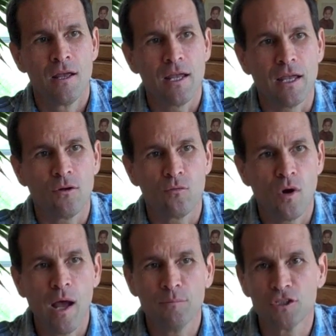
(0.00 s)
and
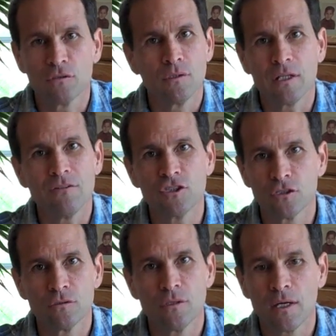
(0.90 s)
robs you and leaves
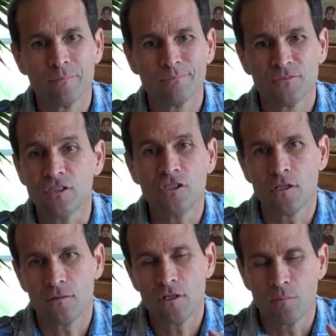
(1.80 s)
you
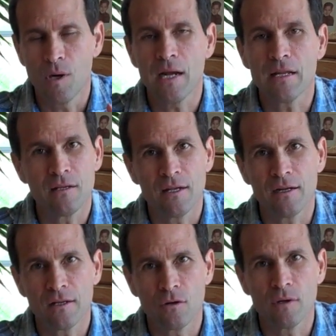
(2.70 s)
your body
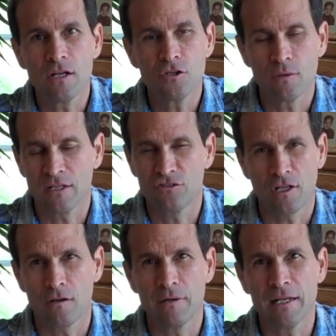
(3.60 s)
going into an
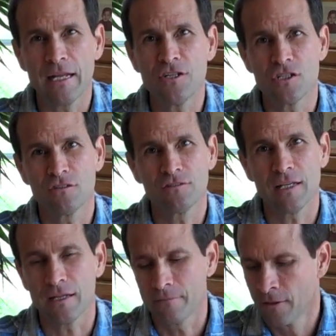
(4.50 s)
accelerated aging
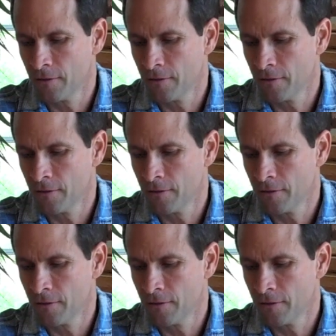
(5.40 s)
state.